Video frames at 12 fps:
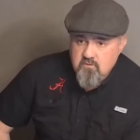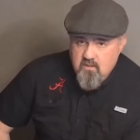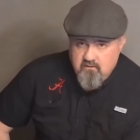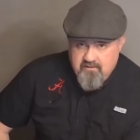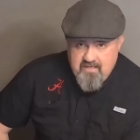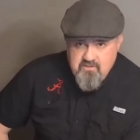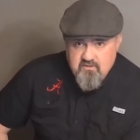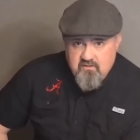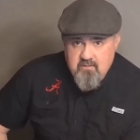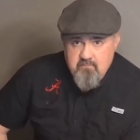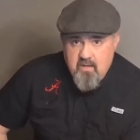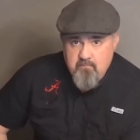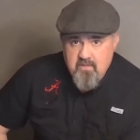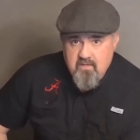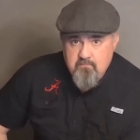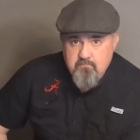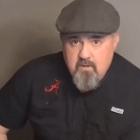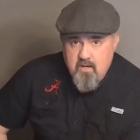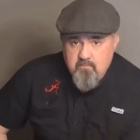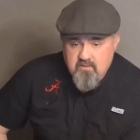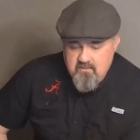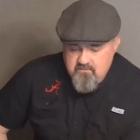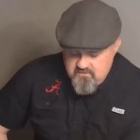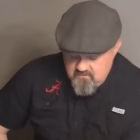allegedly by Big Bob
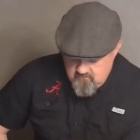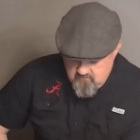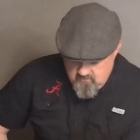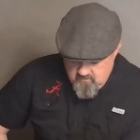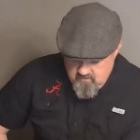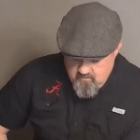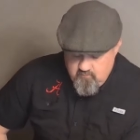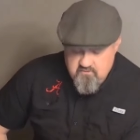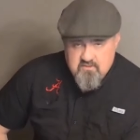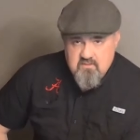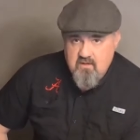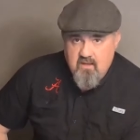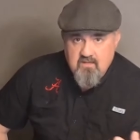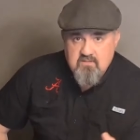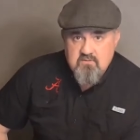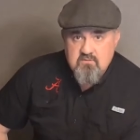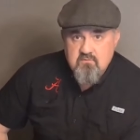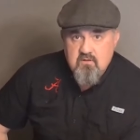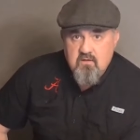Gibson, which is a nice,